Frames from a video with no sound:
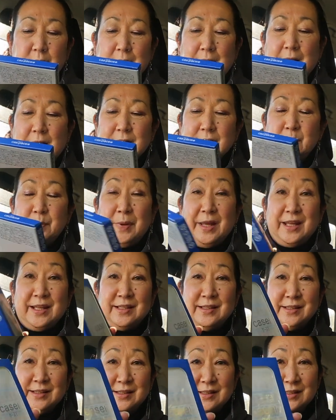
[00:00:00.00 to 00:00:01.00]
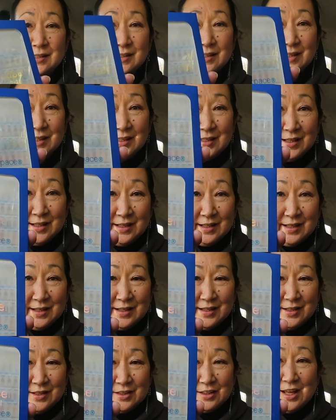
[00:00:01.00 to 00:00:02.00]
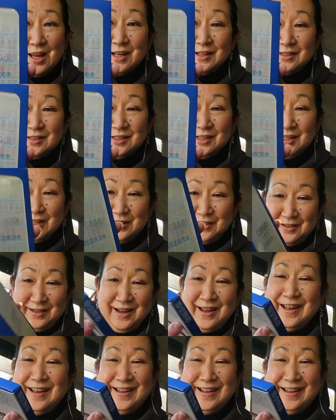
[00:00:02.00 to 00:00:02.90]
Caspace, can't see it.